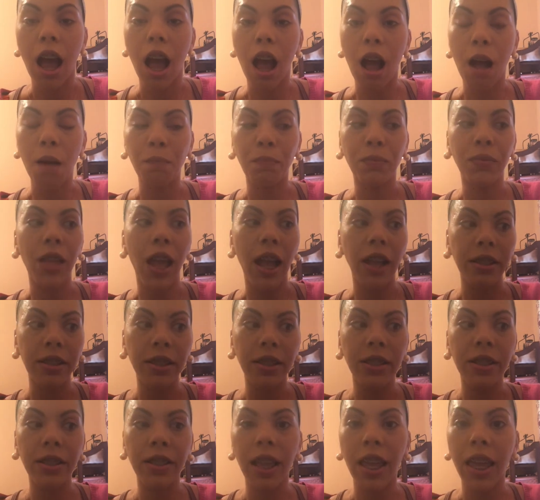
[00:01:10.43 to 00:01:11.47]
Not
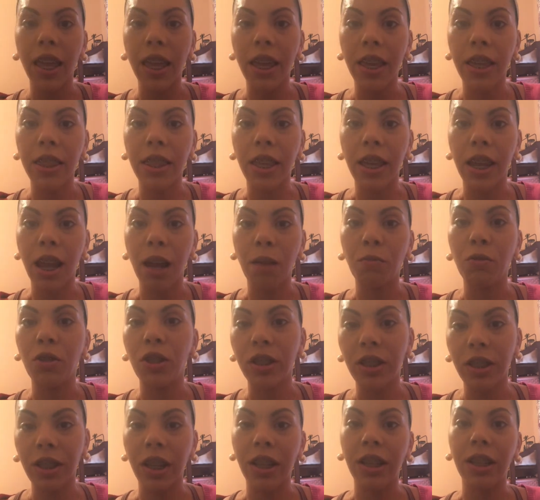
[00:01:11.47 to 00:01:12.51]
to say that I'm
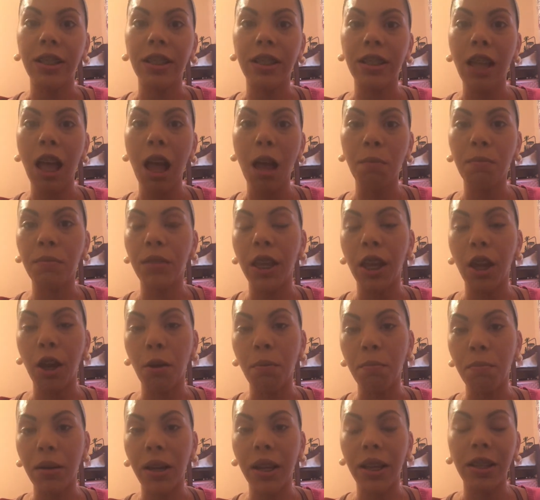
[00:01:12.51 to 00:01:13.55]
just gonna stop
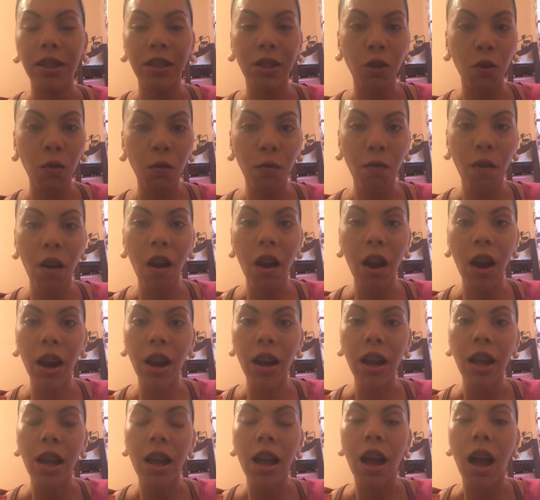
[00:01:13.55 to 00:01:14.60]
there, but so far